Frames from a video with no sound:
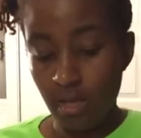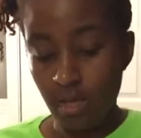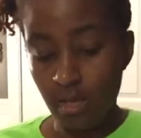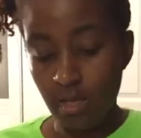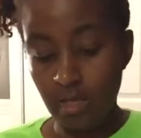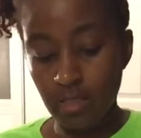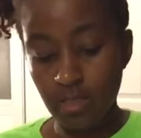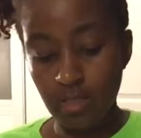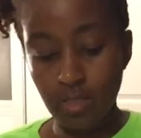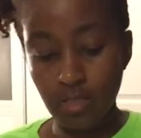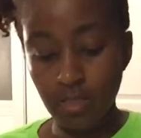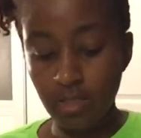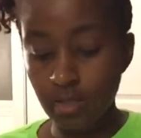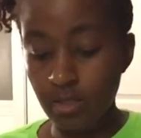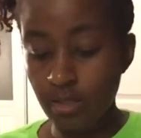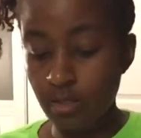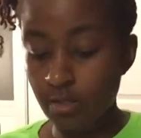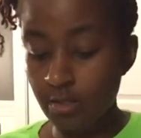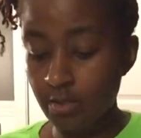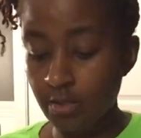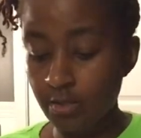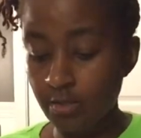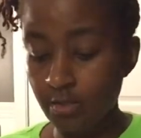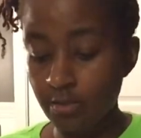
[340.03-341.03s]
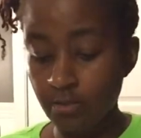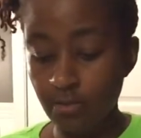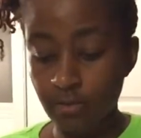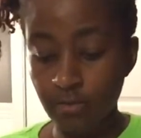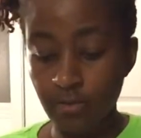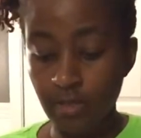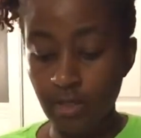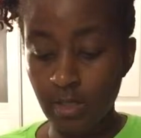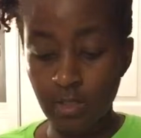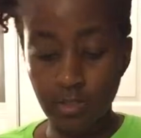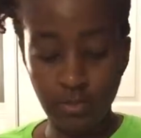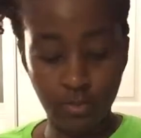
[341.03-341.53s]
And in here you
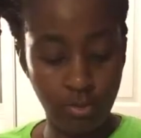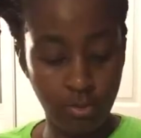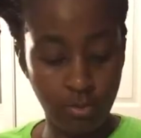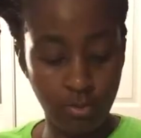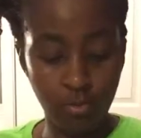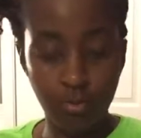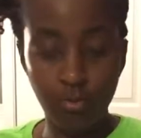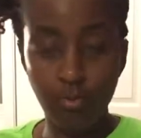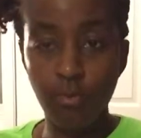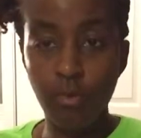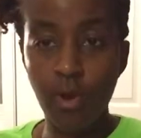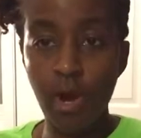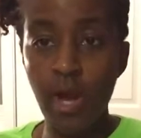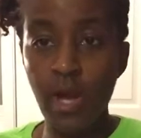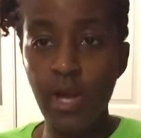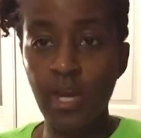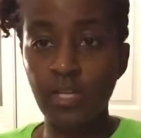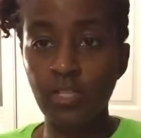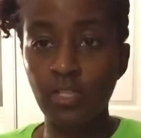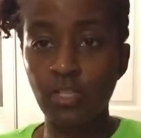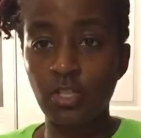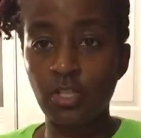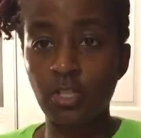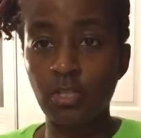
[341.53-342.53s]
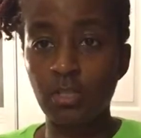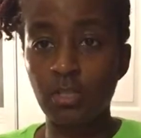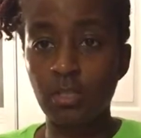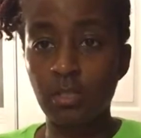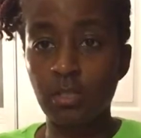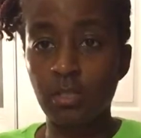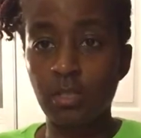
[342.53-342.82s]
got your watch,